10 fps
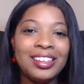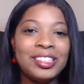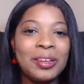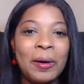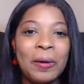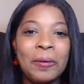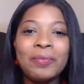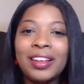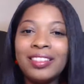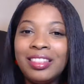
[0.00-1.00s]

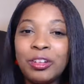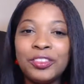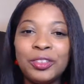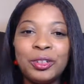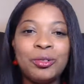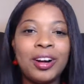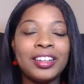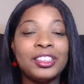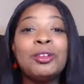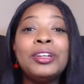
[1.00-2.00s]
So those of you who
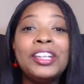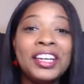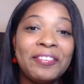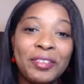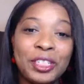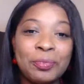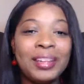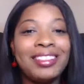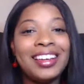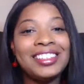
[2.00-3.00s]
are tuning in for
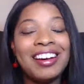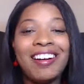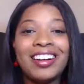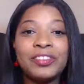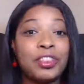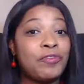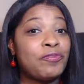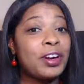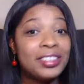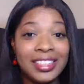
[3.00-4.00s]
Speak That Talks for the
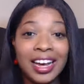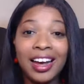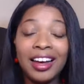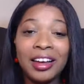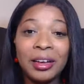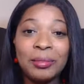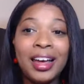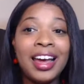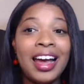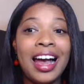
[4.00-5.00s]
first time,
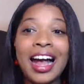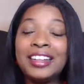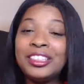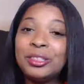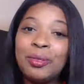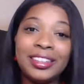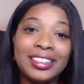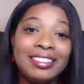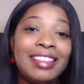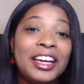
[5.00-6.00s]
I just want
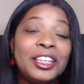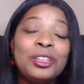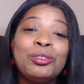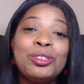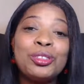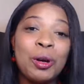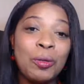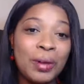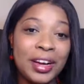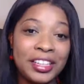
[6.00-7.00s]
to thank you so
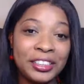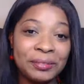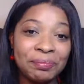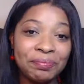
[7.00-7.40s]
much.